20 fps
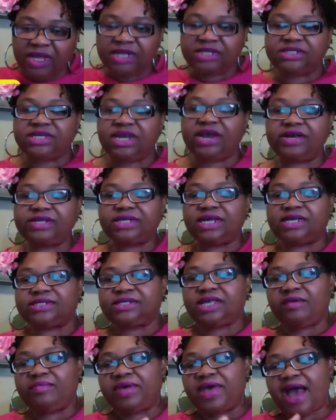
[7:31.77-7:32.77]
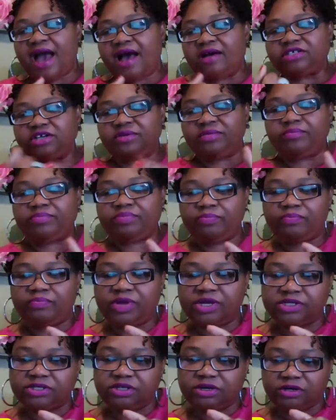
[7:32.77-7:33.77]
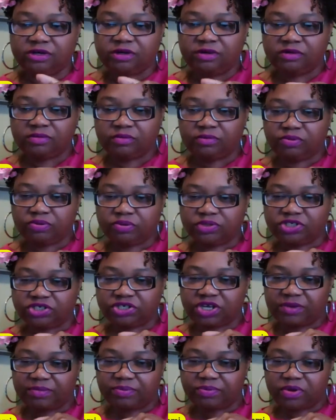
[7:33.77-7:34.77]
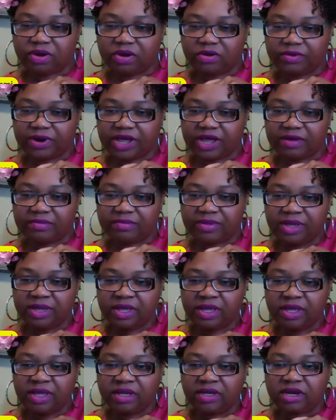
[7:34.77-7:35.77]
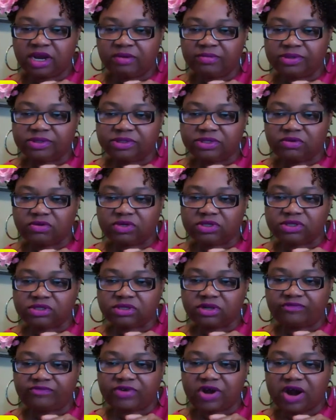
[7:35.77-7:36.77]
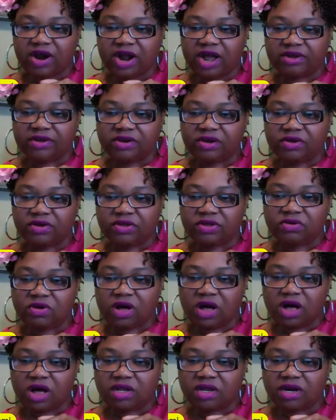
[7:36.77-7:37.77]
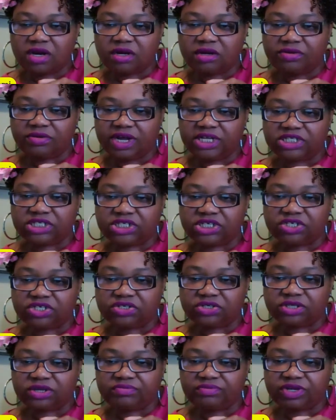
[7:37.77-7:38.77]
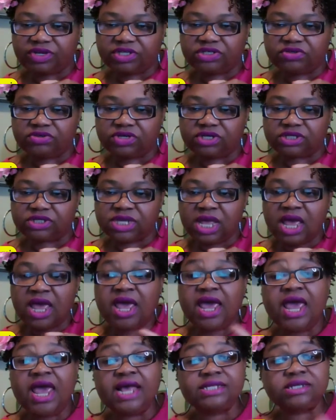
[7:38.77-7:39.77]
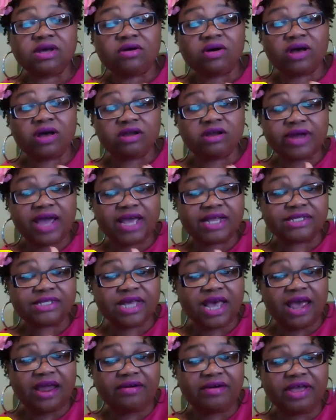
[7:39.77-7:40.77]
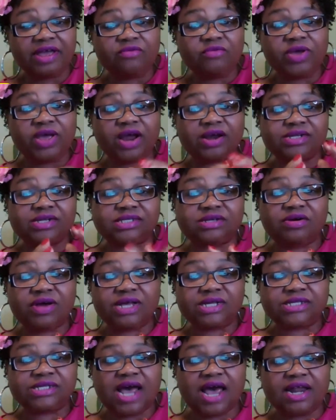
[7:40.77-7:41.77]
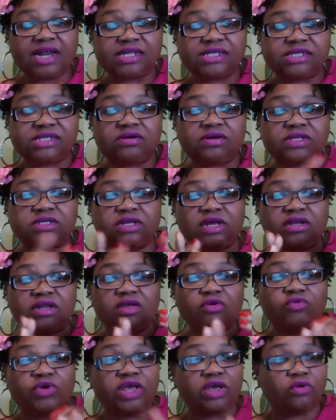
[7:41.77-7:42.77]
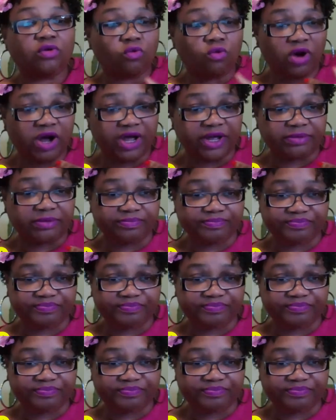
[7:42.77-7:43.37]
Terry says, Kimmi, how's your mentorship program numbers going so far? I know you all are great teachers and mentors. It's going great, Terry. We are so excited. So it's only week one.